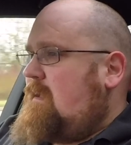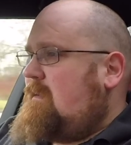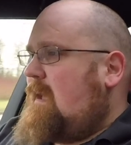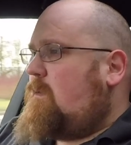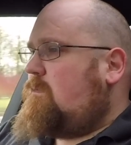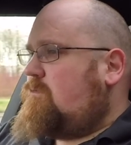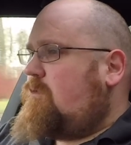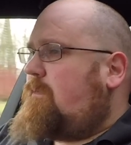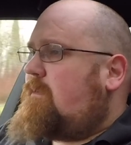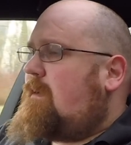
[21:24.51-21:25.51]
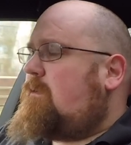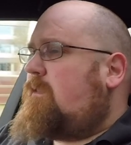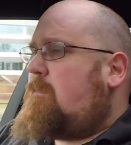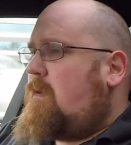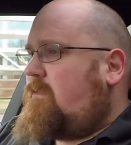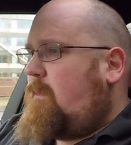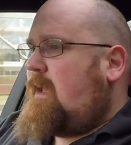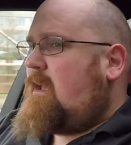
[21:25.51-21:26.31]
Now, driving around on the motorway,